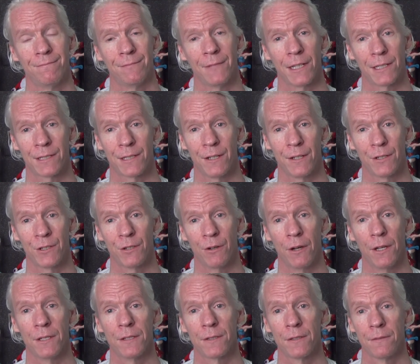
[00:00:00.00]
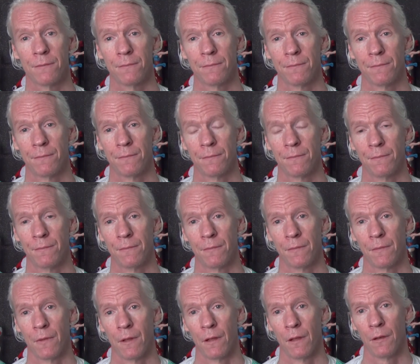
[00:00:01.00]
That's their choice.
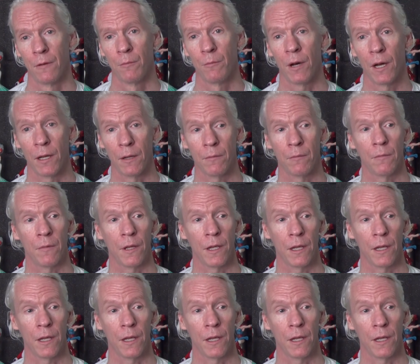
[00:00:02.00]
But